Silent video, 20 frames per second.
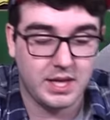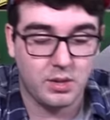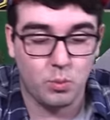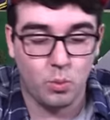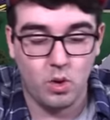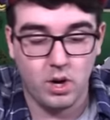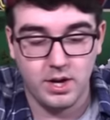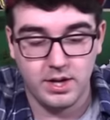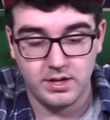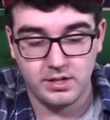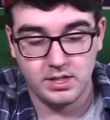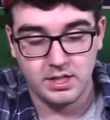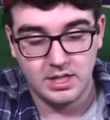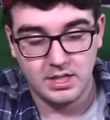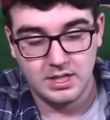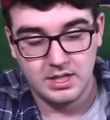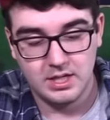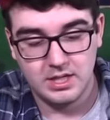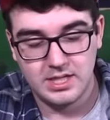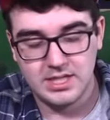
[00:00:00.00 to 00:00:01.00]
like one.
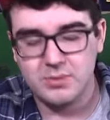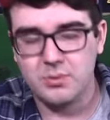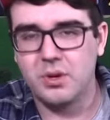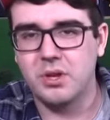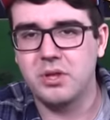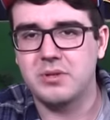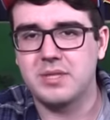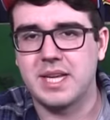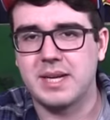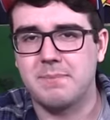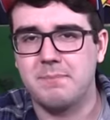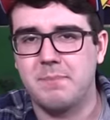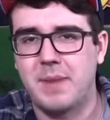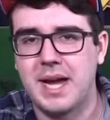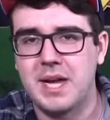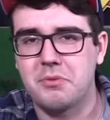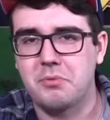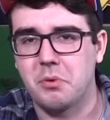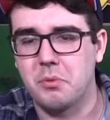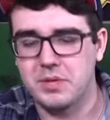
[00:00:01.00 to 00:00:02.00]
This is one of those like
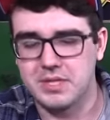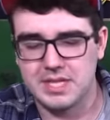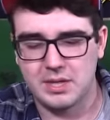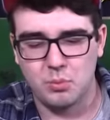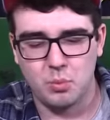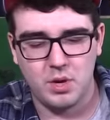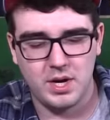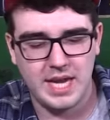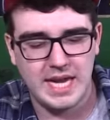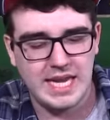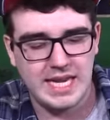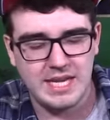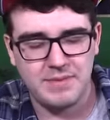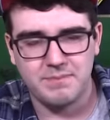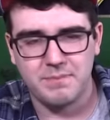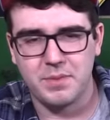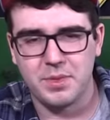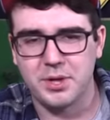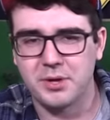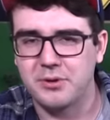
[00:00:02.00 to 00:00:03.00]
micro ones, like
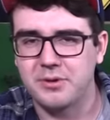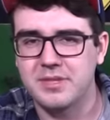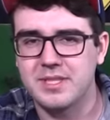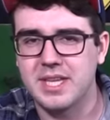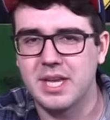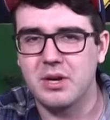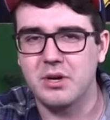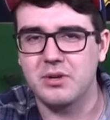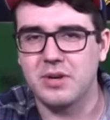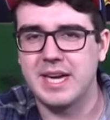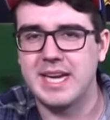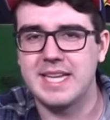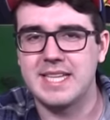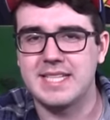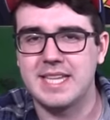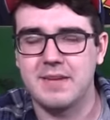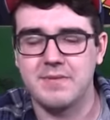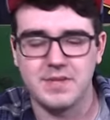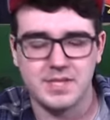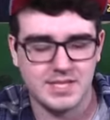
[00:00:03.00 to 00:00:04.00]
183rd scale or
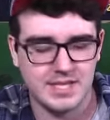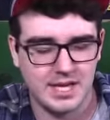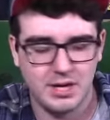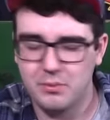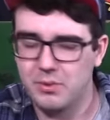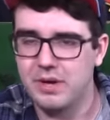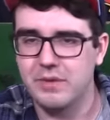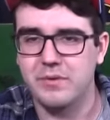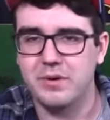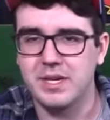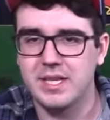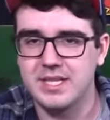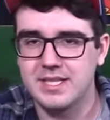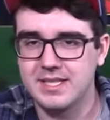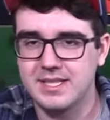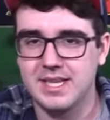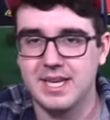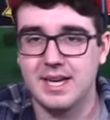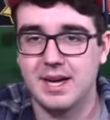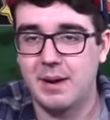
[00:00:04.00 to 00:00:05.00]
87th scale, whatever it
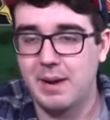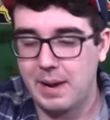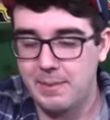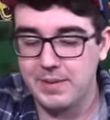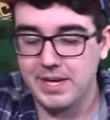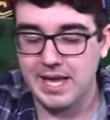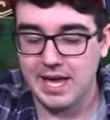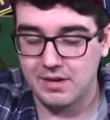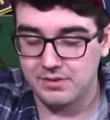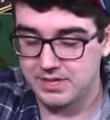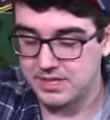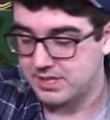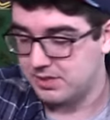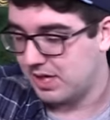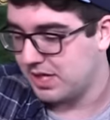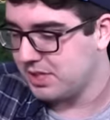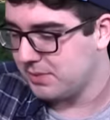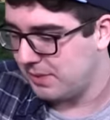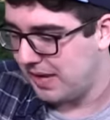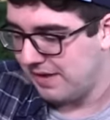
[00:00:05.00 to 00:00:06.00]
is. Yeah, I'm gonna count this.
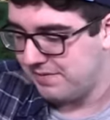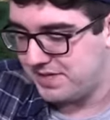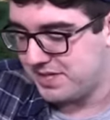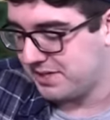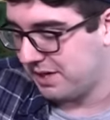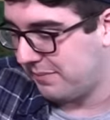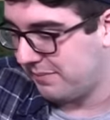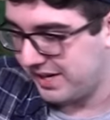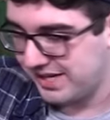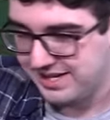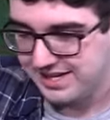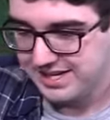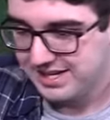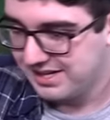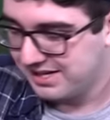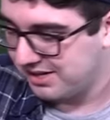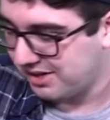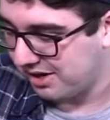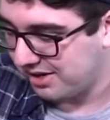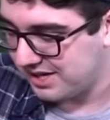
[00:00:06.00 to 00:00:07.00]
I should have this on my
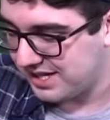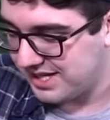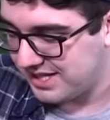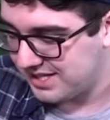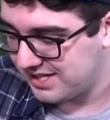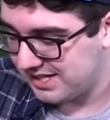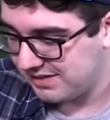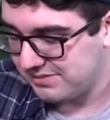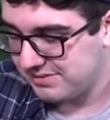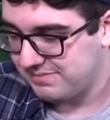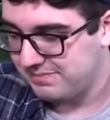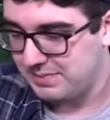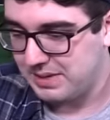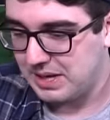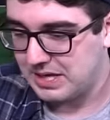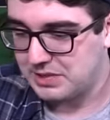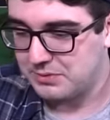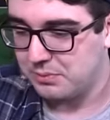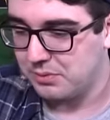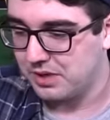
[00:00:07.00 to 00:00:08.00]
car keys. That would
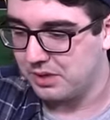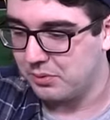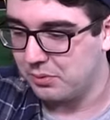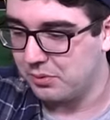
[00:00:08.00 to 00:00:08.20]
be actually pretty